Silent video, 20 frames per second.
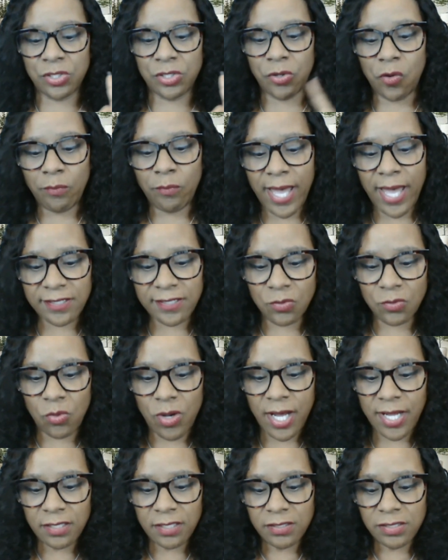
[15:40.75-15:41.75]
So go back and
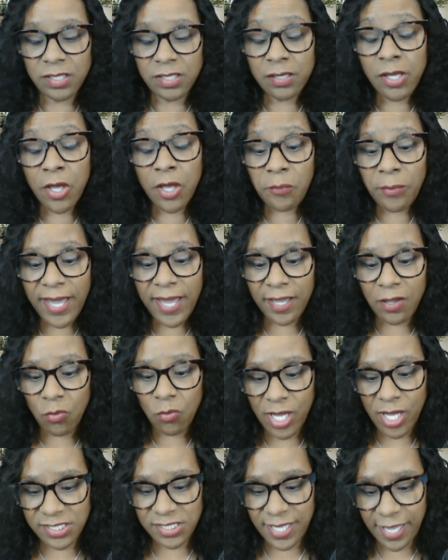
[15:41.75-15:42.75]

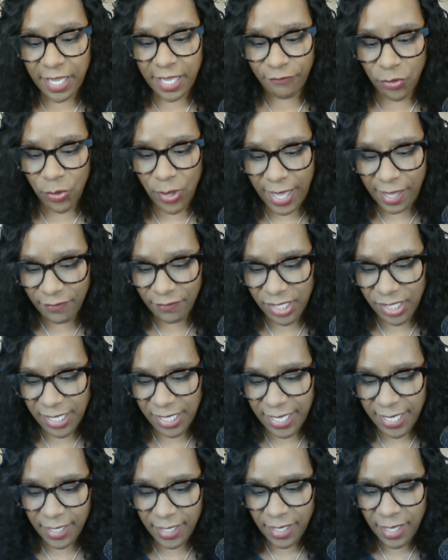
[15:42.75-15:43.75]
watch that if you haven't
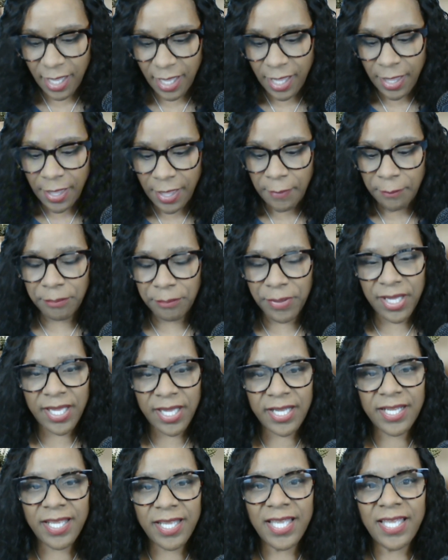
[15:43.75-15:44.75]
yet.
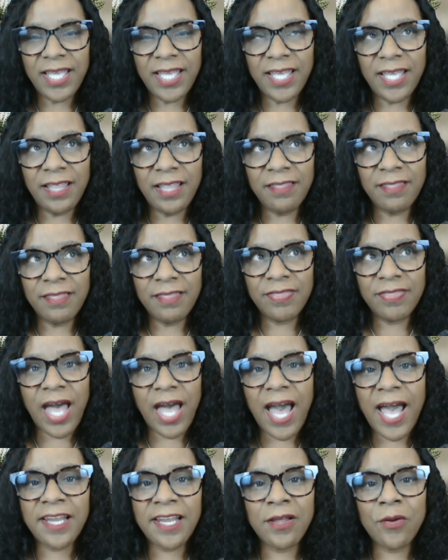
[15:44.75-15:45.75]
But the
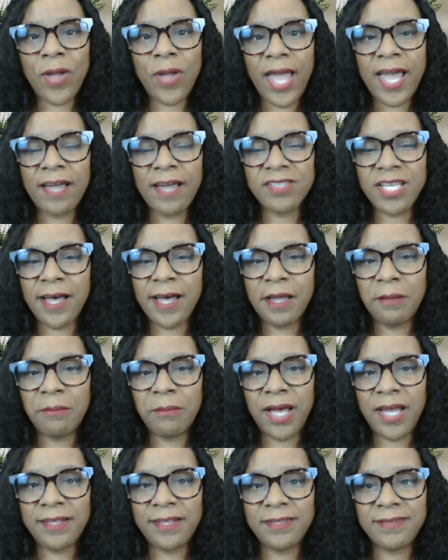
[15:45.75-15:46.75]
I don't have time
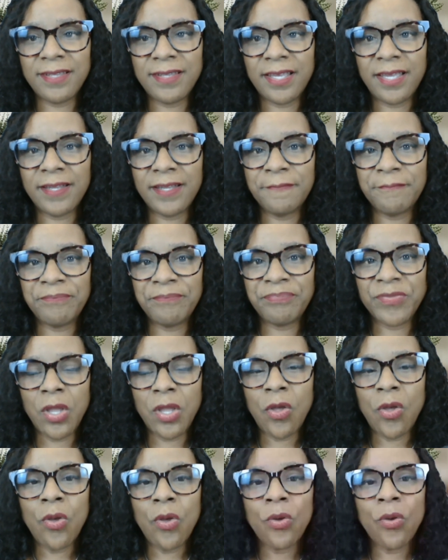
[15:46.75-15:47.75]
mindset.
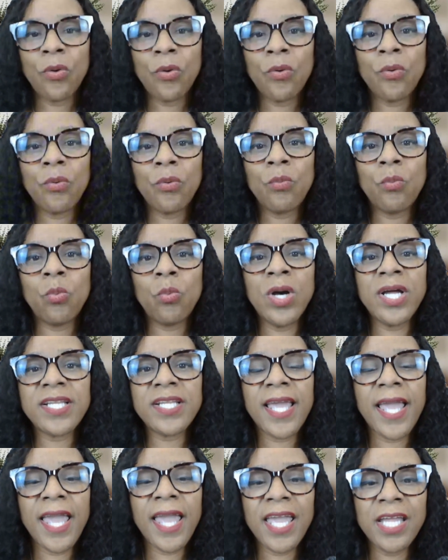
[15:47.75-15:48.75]

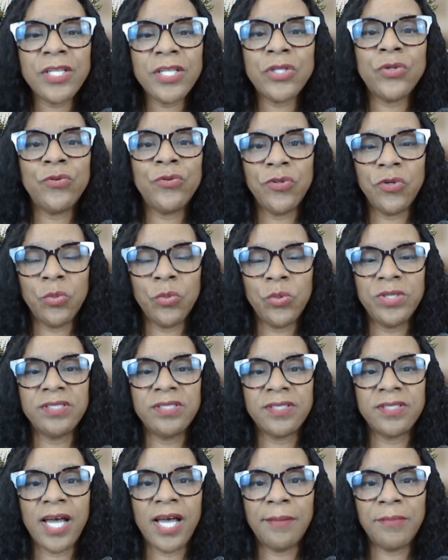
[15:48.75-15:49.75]
What can you do with the
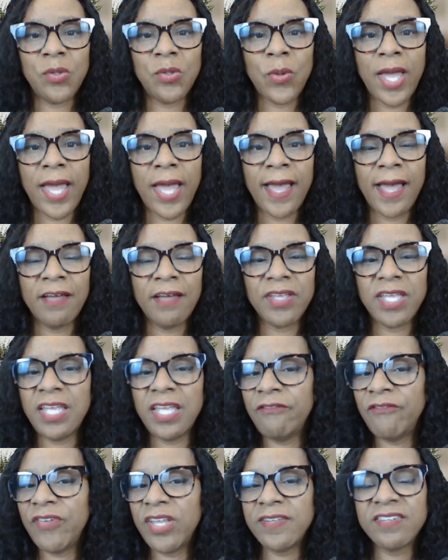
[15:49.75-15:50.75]
time you have?
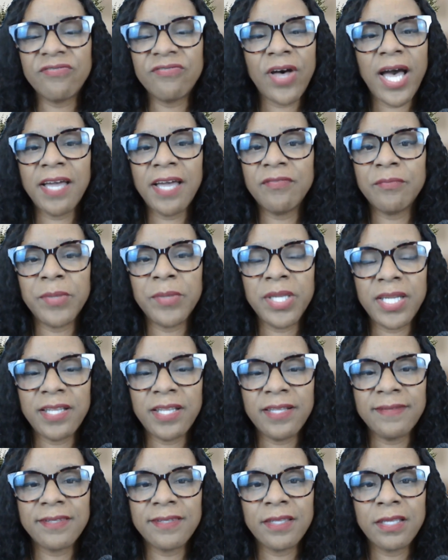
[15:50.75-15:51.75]
If it's 5
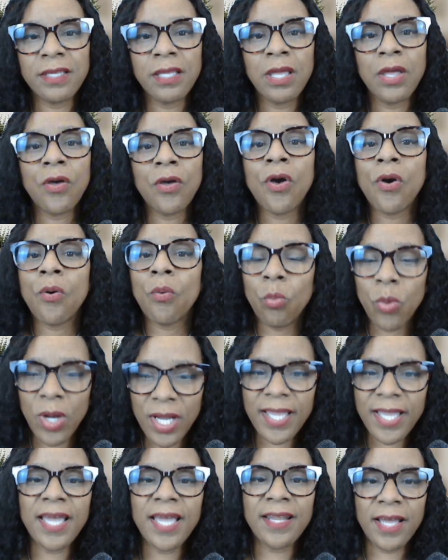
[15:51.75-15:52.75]
minutes,
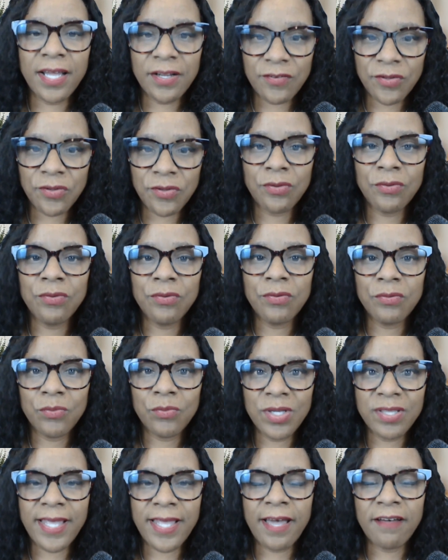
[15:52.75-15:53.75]
what can I do
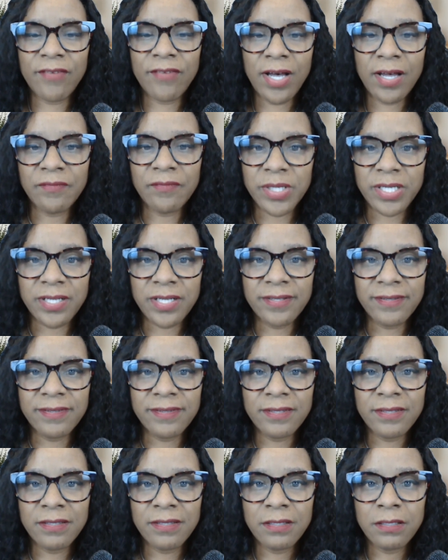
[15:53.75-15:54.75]
with that 5 minutes?